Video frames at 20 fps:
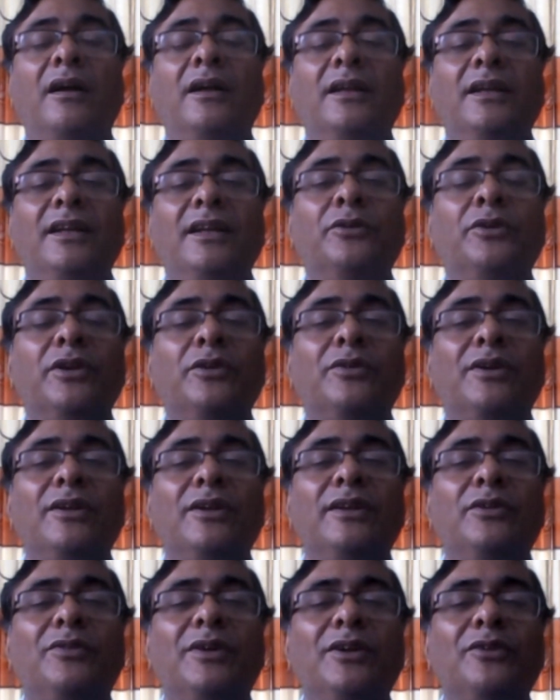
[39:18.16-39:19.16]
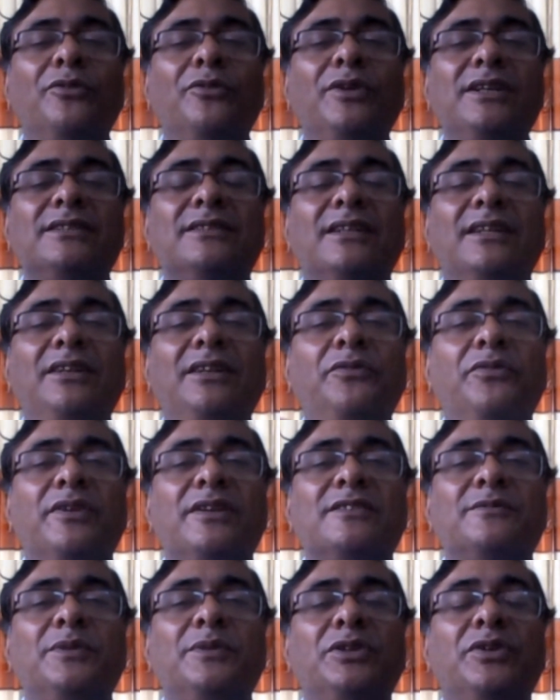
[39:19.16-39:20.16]
You can notice the
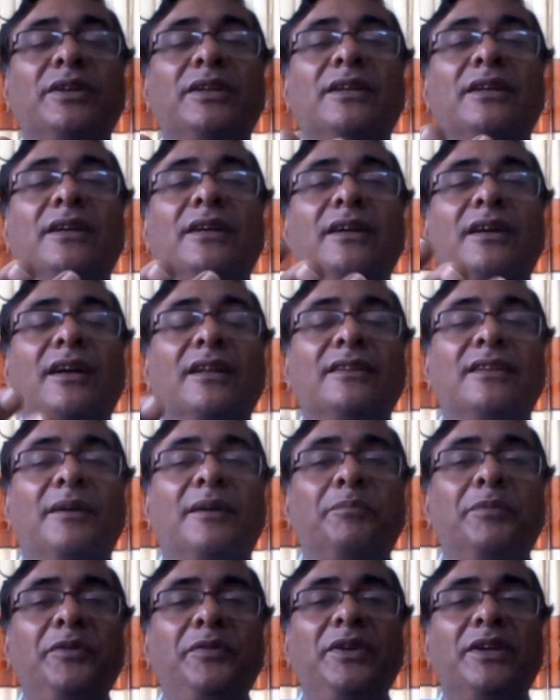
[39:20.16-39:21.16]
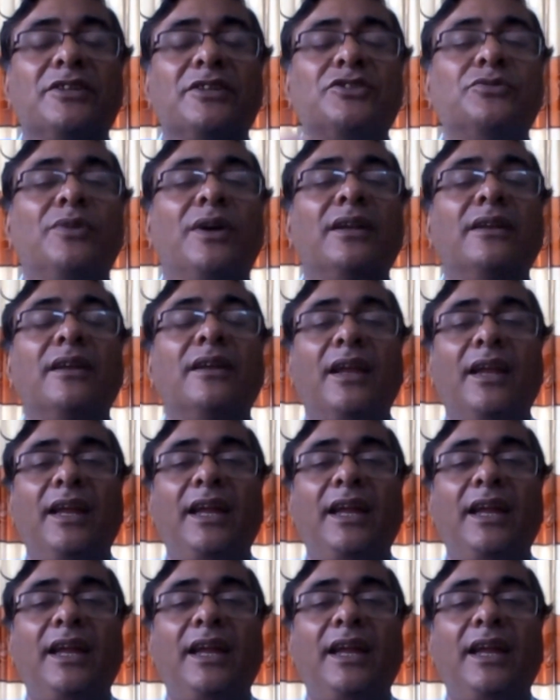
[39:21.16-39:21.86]
difference between the previous one.